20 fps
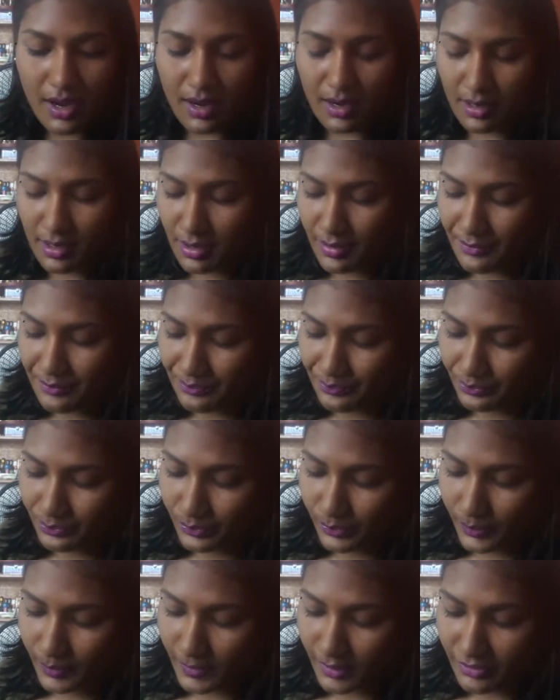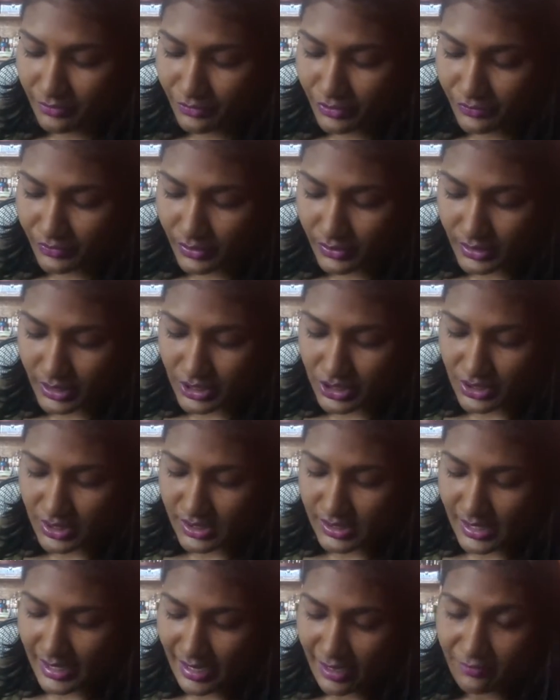For
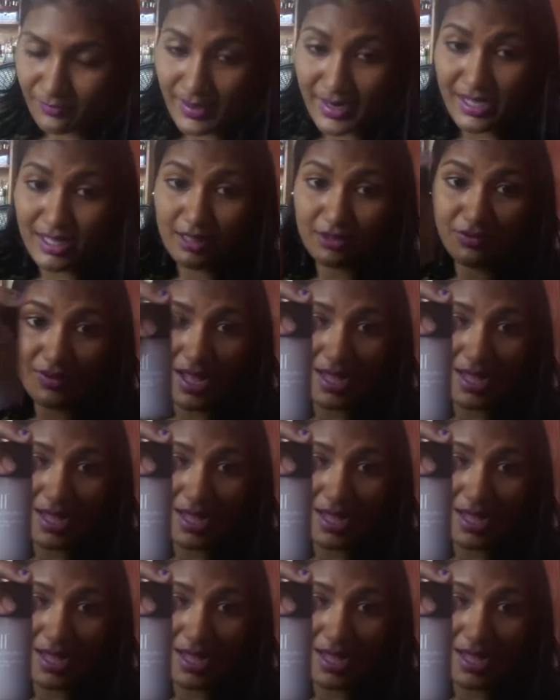foundations, I have my e.l.f.